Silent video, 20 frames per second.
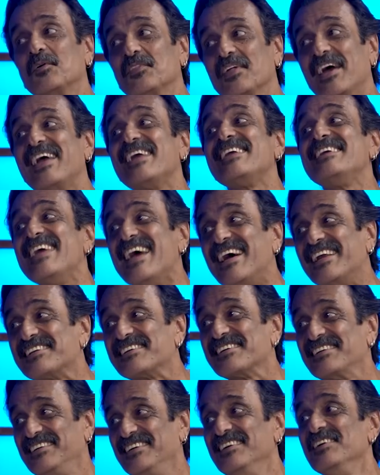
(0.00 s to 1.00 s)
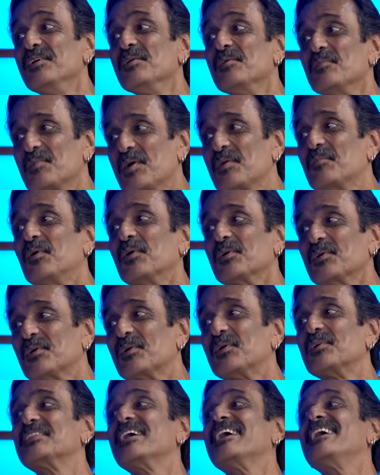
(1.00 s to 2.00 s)
there yet. We won't
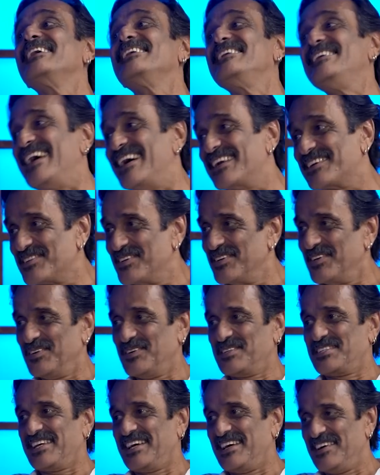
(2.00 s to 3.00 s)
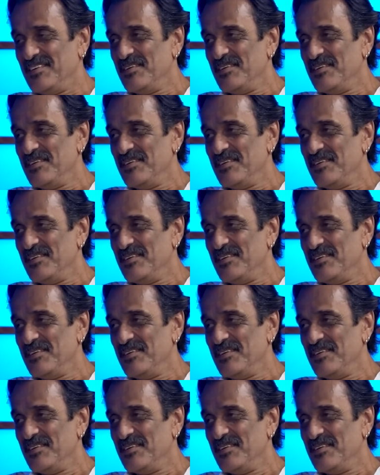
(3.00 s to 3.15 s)
go there yet, Jose.